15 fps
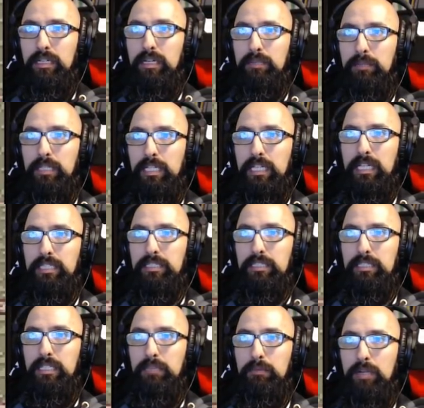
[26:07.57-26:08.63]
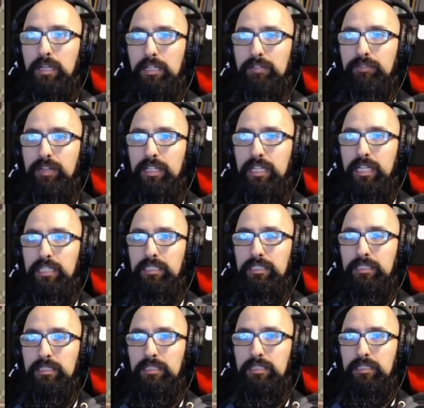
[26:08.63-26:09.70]
I'm going to guess a Team Rocket fight.
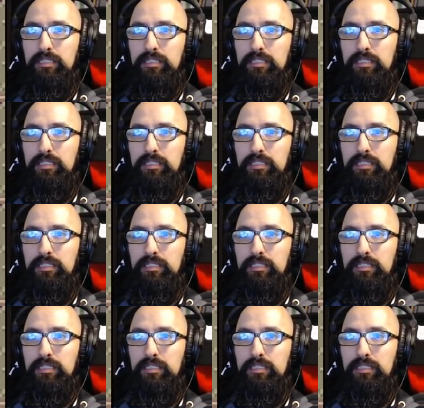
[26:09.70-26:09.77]
Yes.